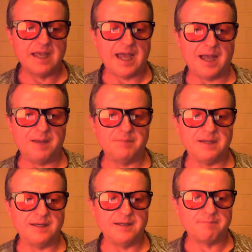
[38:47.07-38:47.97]
um,
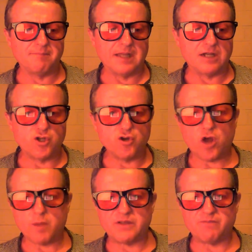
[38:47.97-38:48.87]
uh, two
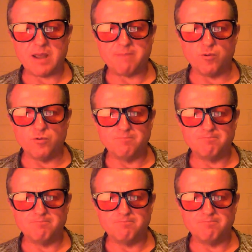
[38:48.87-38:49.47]
types of people.